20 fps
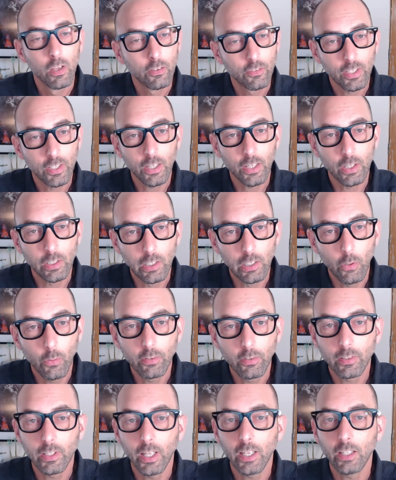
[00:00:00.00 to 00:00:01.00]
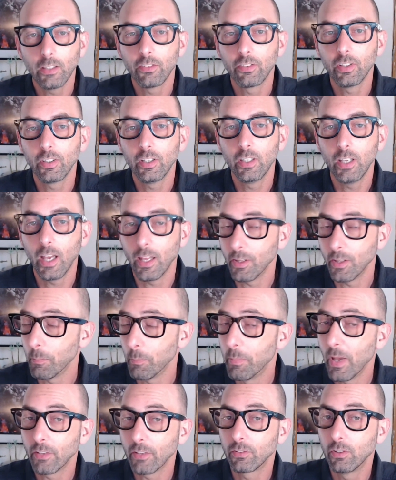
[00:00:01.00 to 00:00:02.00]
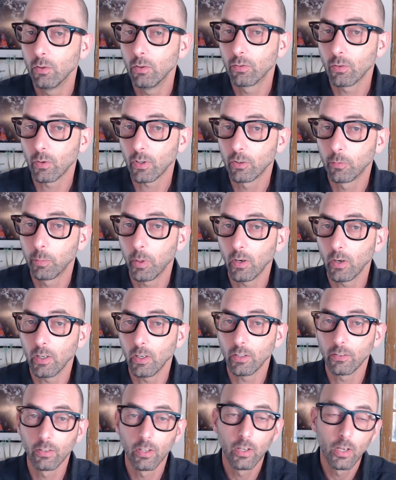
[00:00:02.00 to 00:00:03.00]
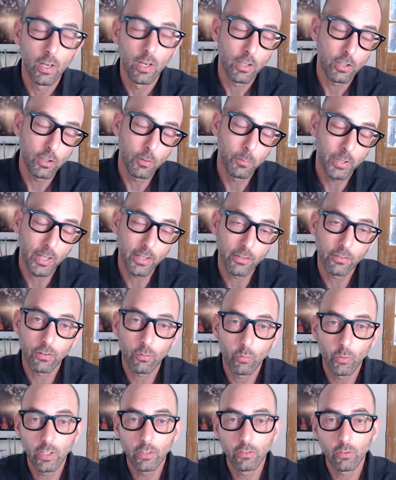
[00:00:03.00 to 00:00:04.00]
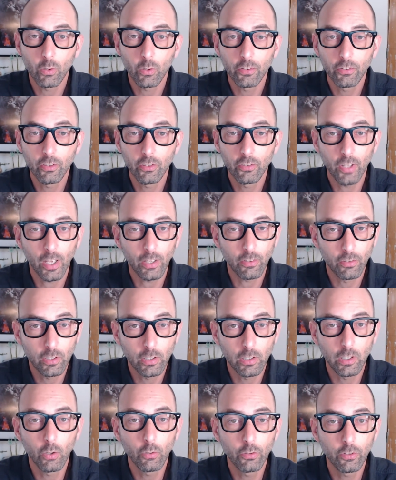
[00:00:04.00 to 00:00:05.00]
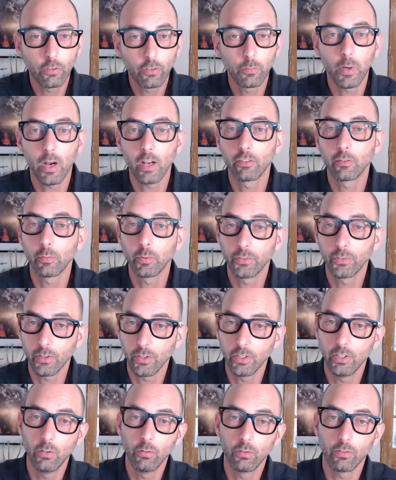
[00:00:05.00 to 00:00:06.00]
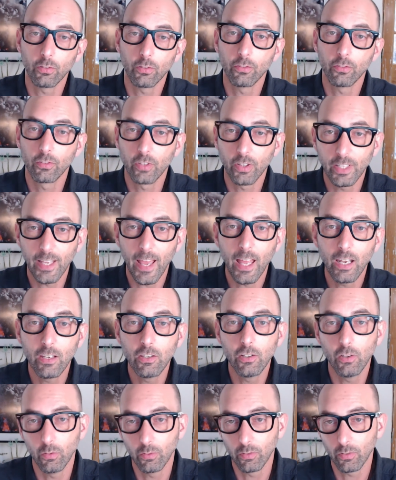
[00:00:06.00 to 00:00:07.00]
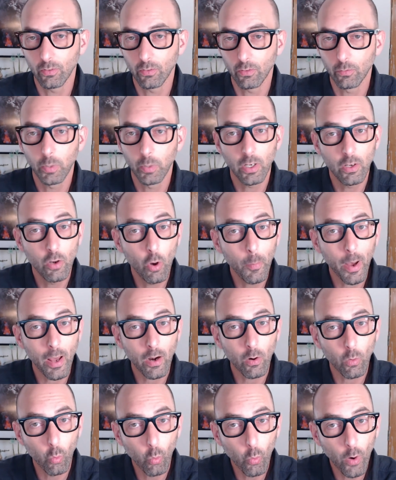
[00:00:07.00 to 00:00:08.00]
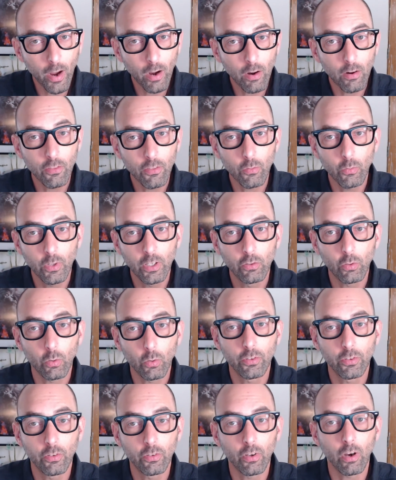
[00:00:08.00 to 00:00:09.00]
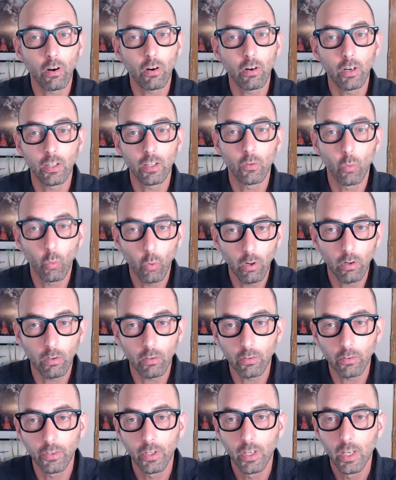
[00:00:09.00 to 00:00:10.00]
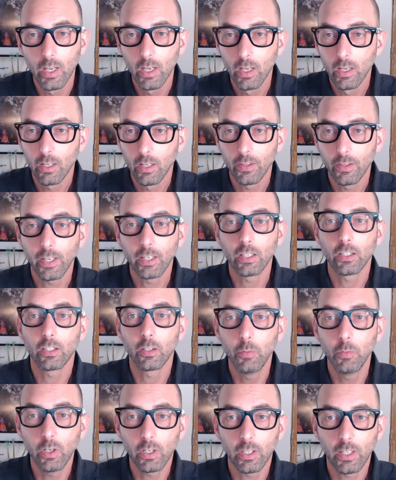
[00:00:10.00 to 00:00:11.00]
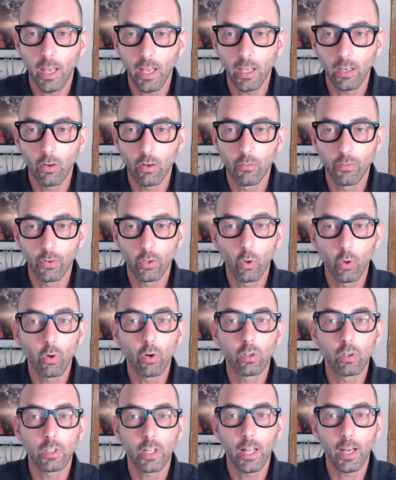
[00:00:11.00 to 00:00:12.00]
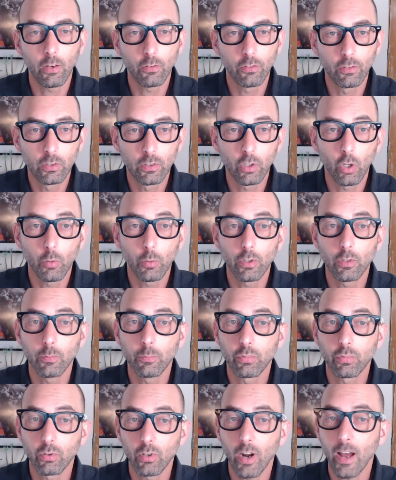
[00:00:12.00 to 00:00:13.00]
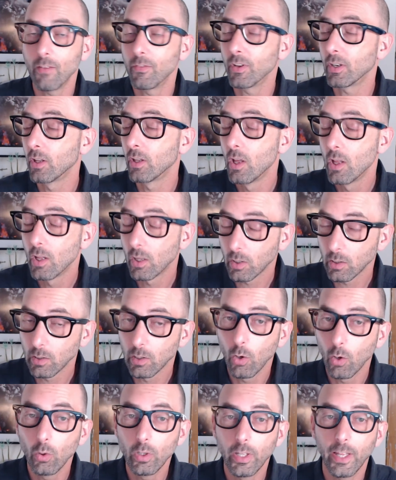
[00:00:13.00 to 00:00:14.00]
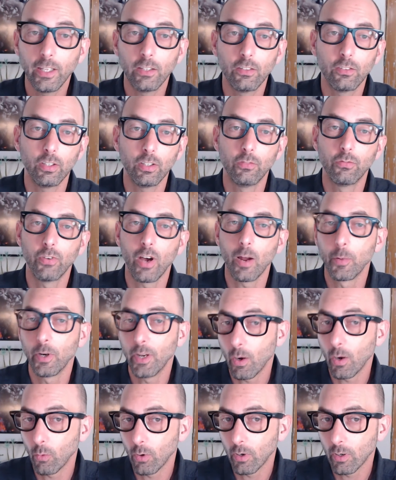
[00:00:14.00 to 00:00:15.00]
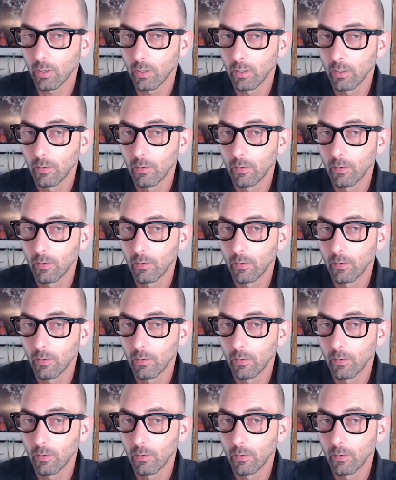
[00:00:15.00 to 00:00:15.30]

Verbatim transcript: To get the lowest latency and the best user experience, you place the resources as close as possible to the users, to the end users, but no matter where the resources are in the world, they can communicate over Google Cloud's global, private, low-latency fiber network.